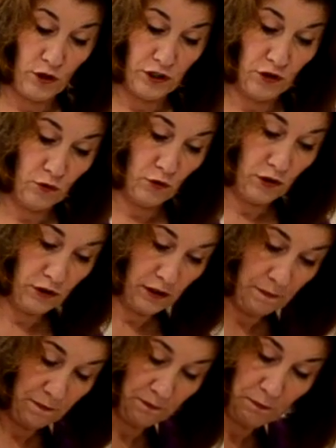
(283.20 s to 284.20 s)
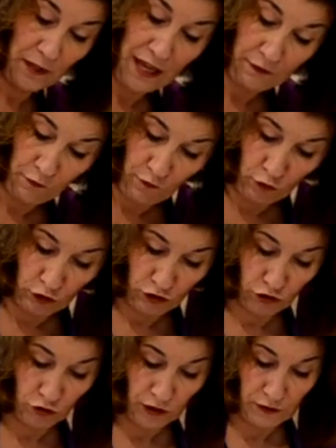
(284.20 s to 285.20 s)
your Black
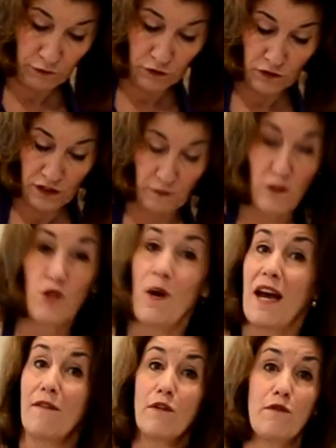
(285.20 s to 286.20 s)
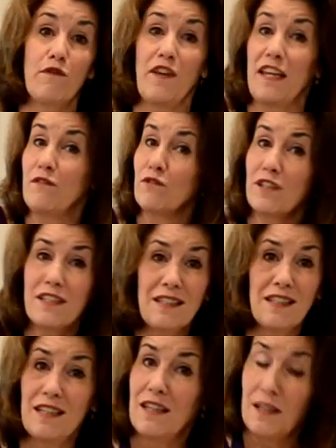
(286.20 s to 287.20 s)
Forest trifles. If you have a favorite,
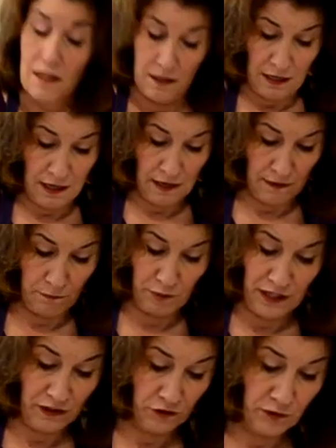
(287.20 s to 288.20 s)
uh, brownie